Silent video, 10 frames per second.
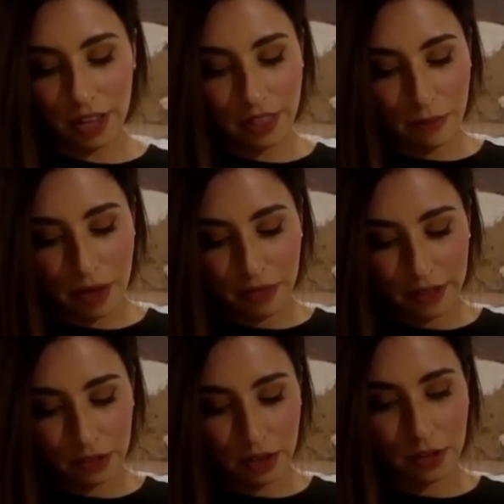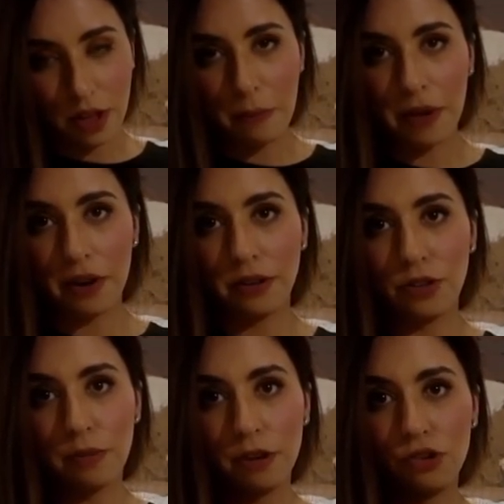Like, they make things look a lot better.
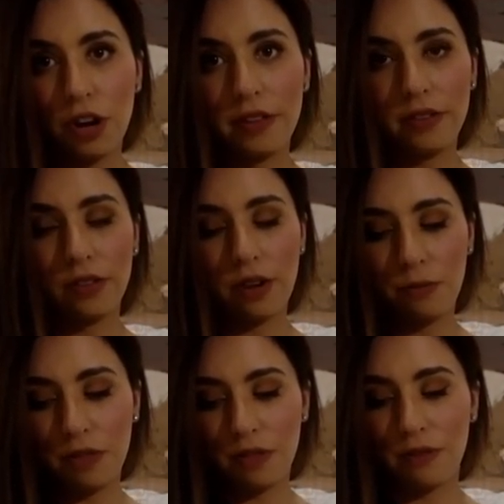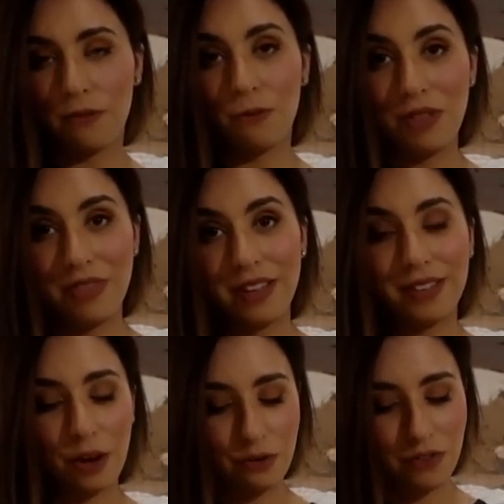So I'm going to try this on with this
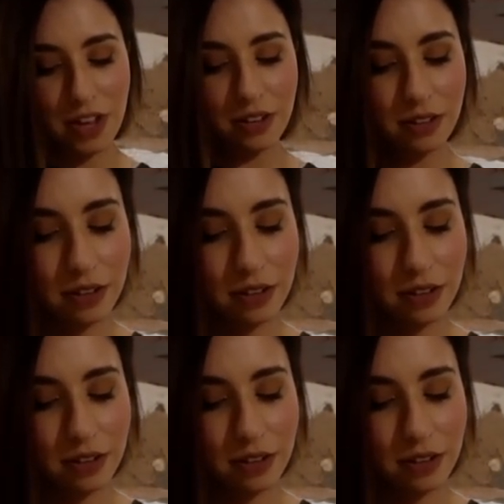outfit.